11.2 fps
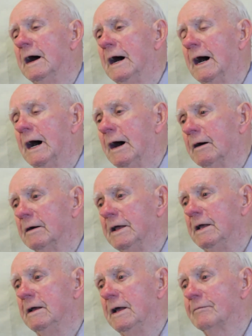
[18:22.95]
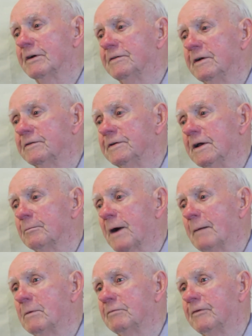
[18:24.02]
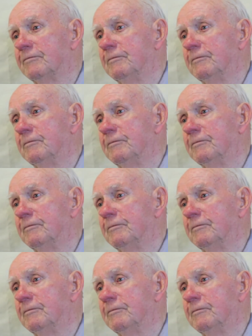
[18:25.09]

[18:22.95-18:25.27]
ever since then, probably